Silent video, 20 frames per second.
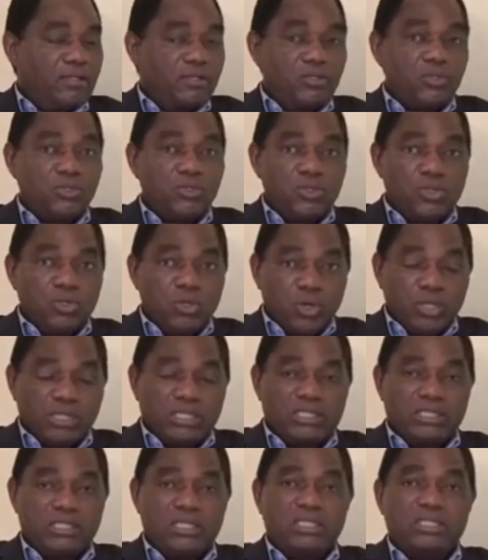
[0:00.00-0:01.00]
Do
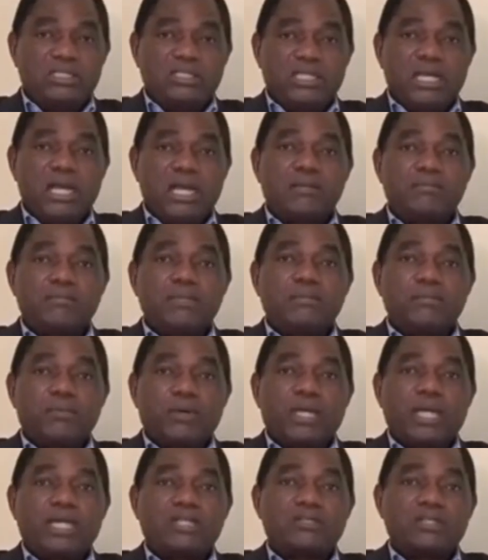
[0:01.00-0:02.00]
not teach young people
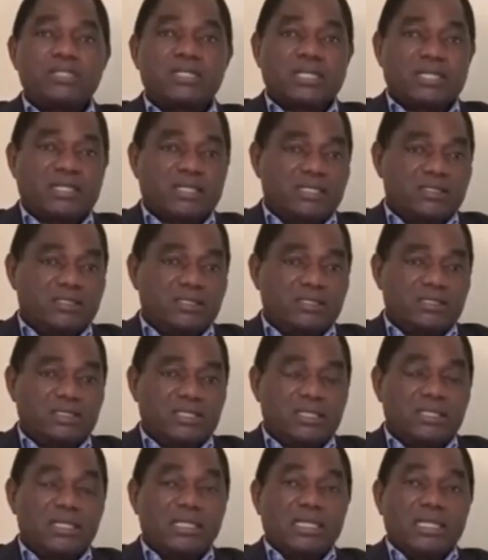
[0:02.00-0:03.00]
hatred against each
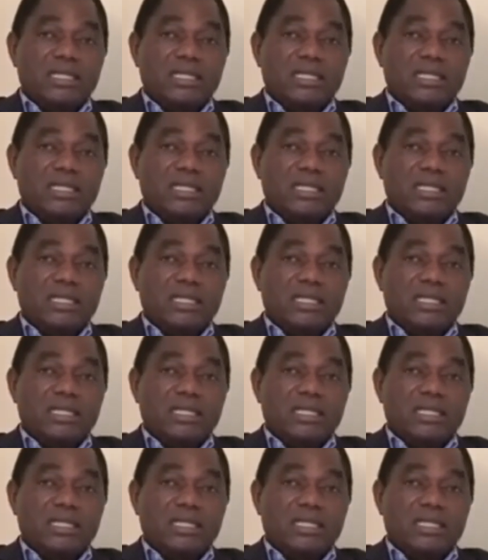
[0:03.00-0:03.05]
other.